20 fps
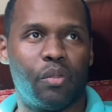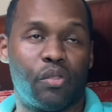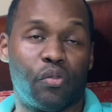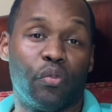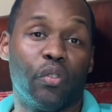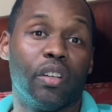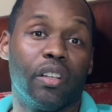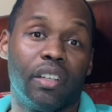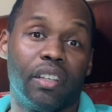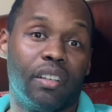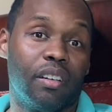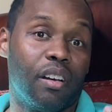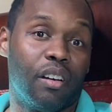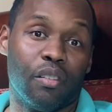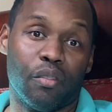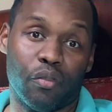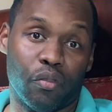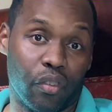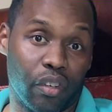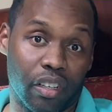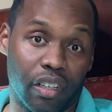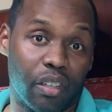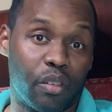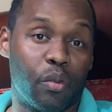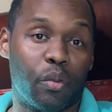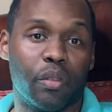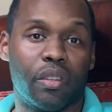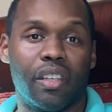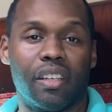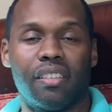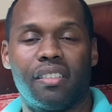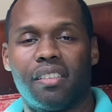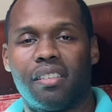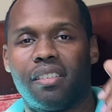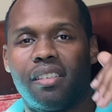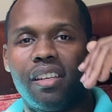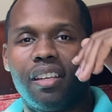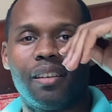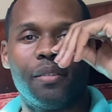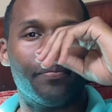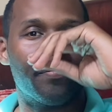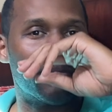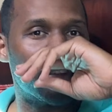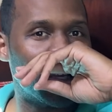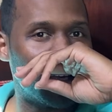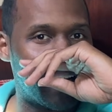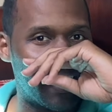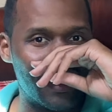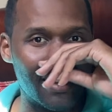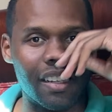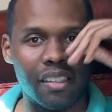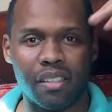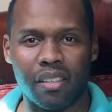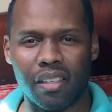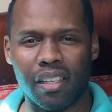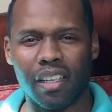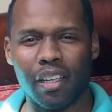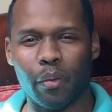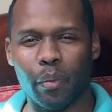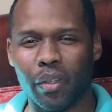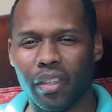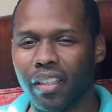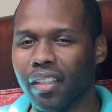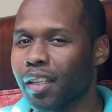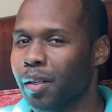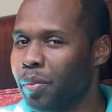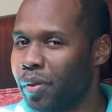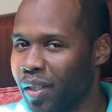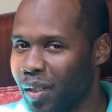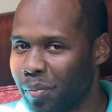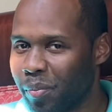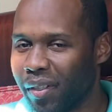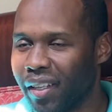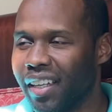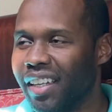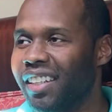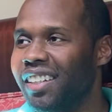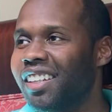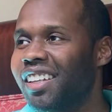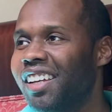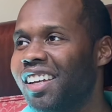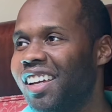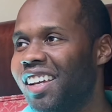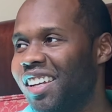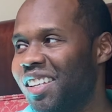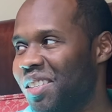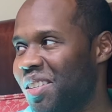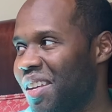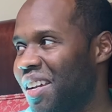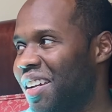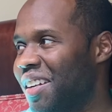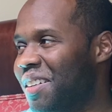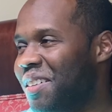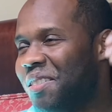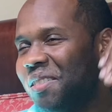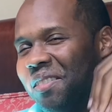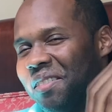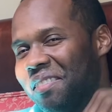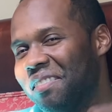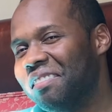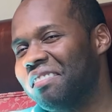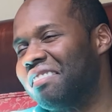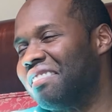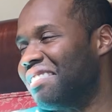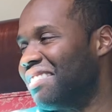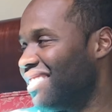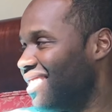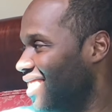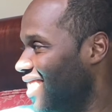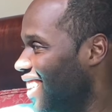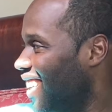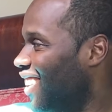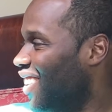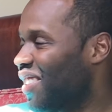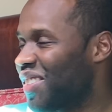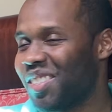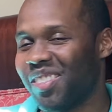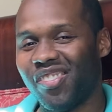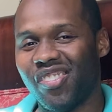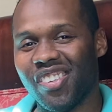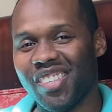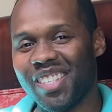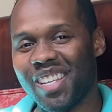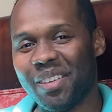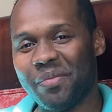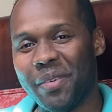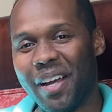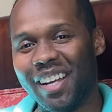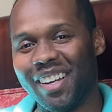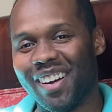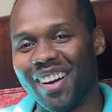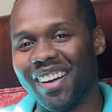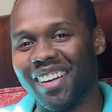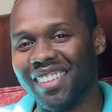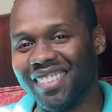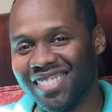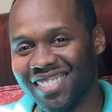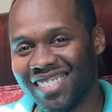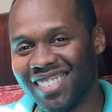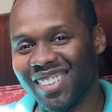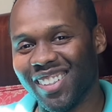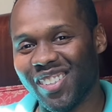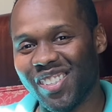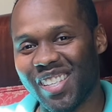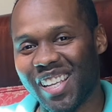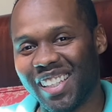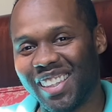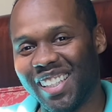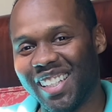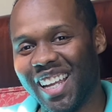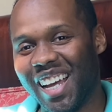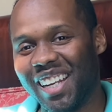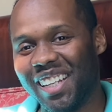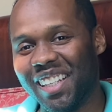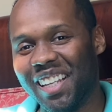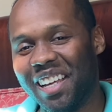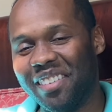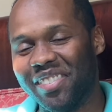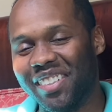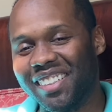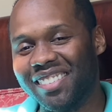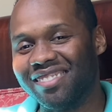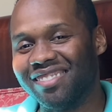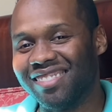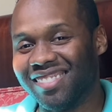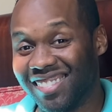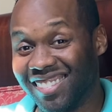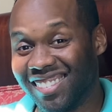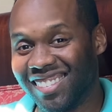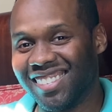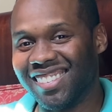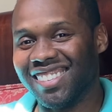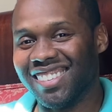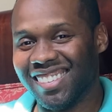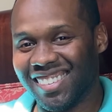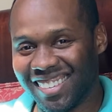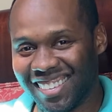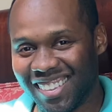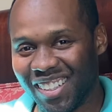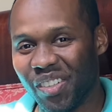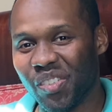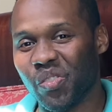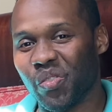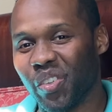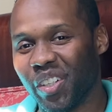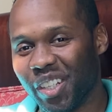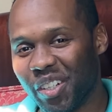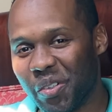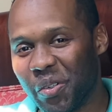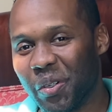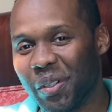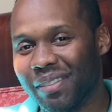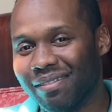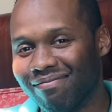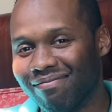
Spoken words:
really a really cool thing to see. And then seeing it with the Liberty plate is like, looks just like my car. Looks like the 911. It was really cool.